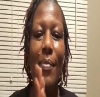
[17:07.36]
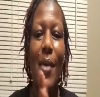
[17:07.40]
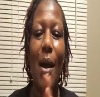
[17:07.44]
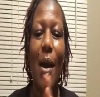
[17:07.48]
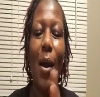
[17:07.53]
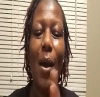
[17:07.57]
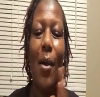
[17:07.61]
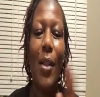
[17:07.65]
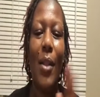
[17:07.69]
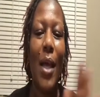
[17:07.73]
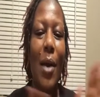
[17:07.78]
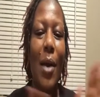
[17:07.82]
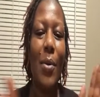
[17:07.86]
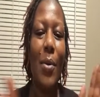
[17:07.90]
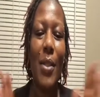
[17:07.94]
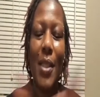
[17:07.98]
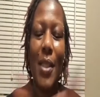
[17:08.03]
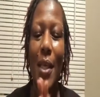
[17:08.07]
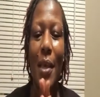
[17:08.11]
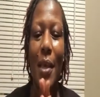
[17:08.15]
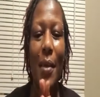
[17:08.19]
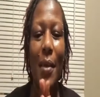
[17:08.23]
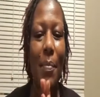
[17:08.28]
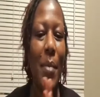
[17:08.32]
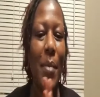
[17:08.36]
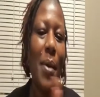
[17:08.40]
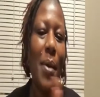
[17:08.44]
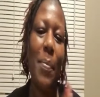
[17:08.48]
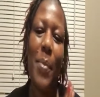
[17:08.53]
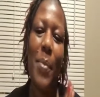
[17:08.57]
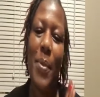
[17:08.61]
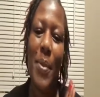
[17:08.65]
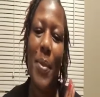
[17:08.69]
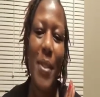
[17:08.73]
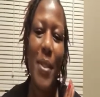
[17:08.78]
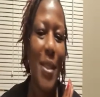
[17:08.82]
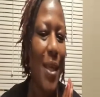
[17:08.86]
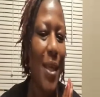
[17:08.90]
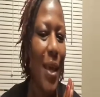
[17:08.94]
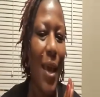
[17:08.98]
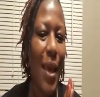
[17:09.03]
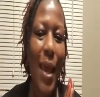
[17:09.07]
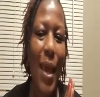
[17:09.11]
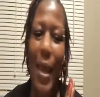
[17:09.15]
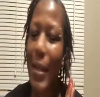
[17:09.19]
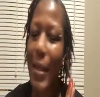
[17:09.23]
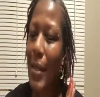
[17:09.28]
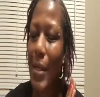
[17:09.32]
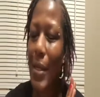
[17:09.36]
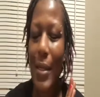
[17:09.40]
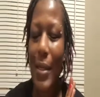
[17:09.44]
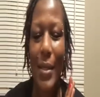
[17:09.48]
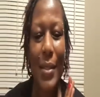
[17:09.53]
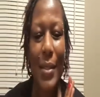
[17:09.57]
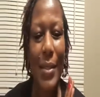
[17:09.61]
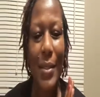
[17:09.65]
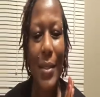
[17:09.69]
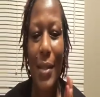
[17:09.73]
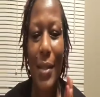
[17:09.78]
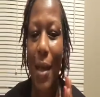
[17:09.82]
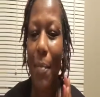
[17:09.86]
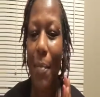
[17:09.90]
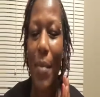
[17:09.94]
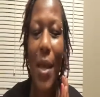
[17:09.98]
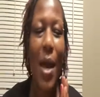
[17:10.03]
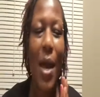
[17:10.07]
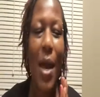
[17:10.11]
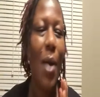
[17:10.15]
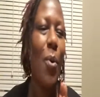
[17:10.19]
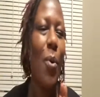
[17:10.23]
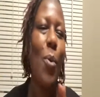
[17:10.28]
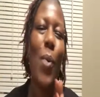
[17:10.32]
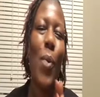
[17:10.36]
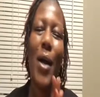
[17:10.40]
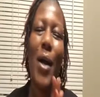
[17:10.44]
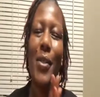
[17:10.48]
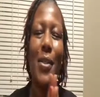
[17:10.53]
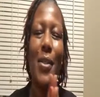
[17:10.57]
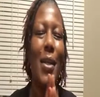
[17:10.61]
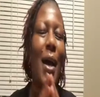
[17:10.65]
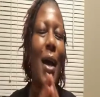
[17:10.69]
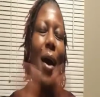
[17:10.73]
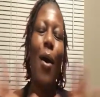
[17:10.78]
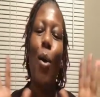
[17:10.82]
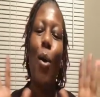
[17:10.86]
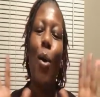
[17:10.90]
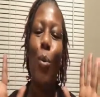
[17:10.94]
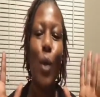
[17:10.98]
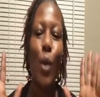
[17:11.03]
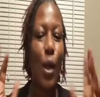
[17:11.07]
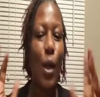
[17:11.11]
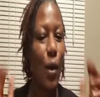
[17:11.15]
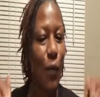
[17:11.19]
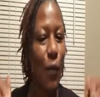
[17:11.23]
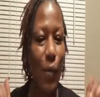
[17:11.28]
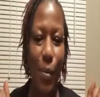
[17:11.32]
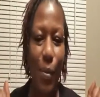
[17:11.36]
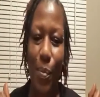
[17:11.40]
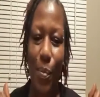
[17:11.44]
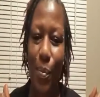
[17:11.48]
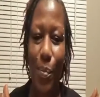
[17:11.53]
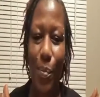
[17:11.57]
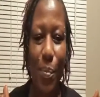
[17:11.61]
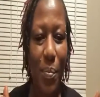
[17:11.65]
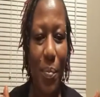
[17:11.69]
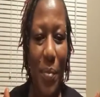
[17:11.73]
all our team members. Candace, I mean, I was watching all of them.